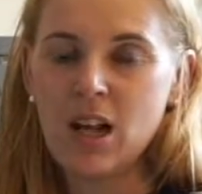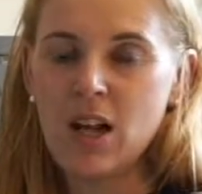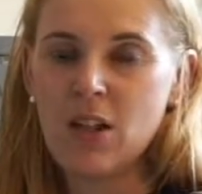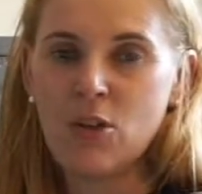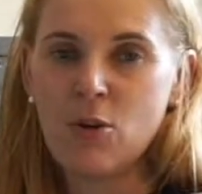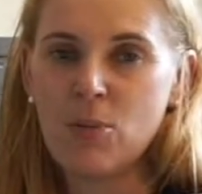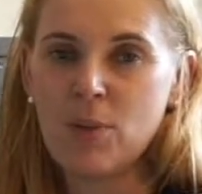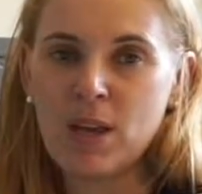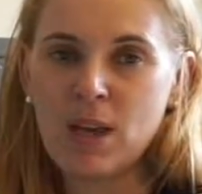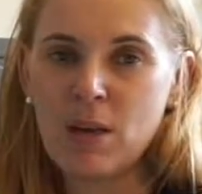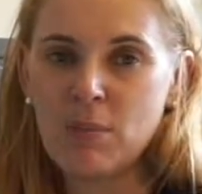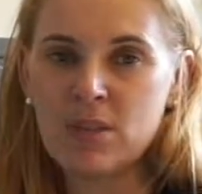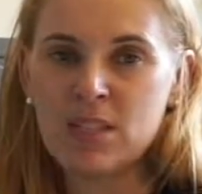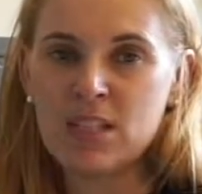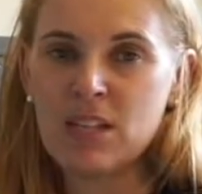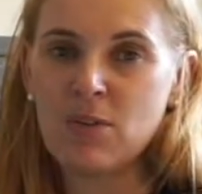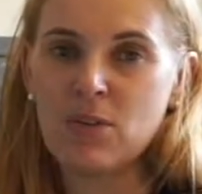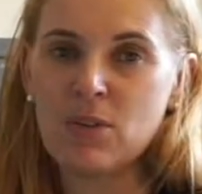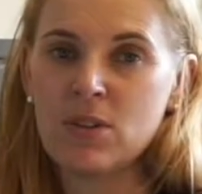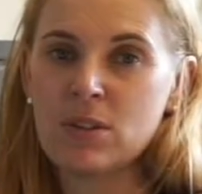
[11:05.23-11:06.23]
they'll become
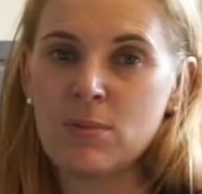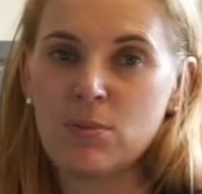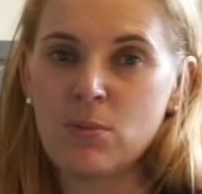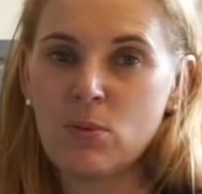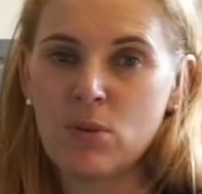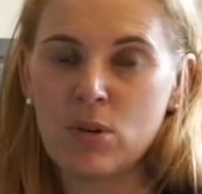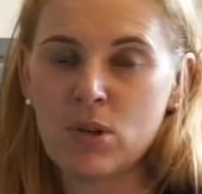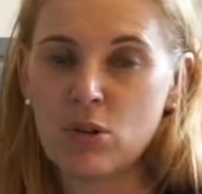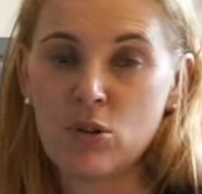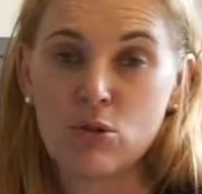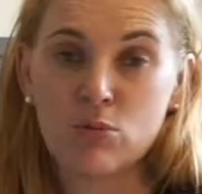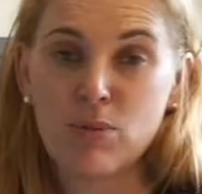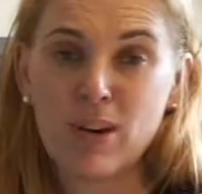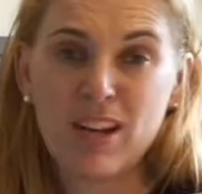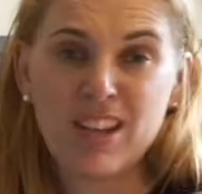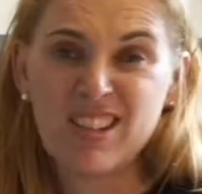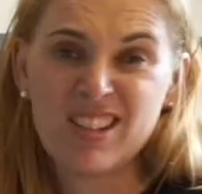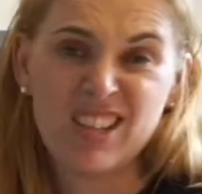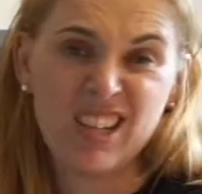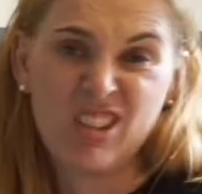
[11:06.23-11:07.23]
stiff as a board and you'll break
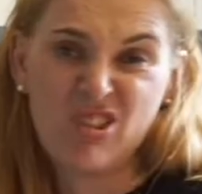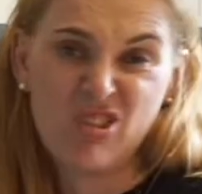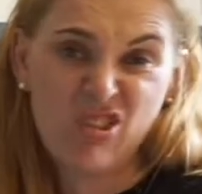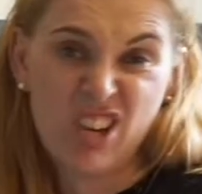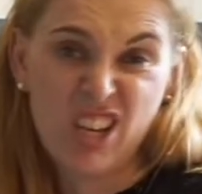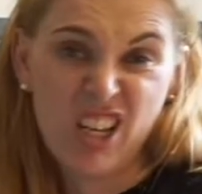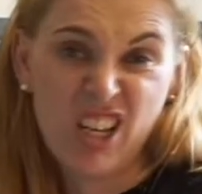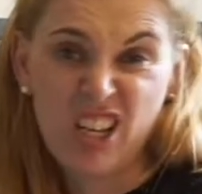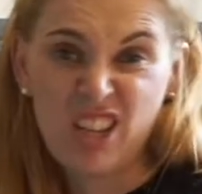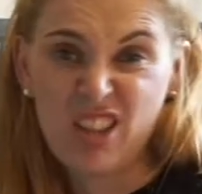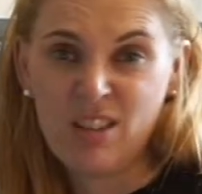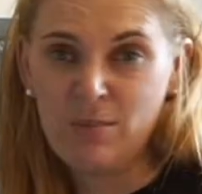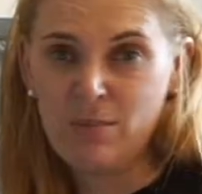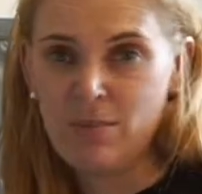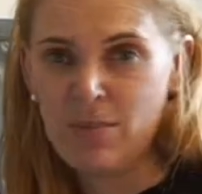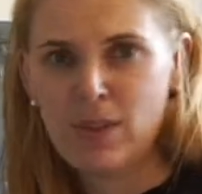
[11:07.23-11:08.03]
your teeth trying to eat them.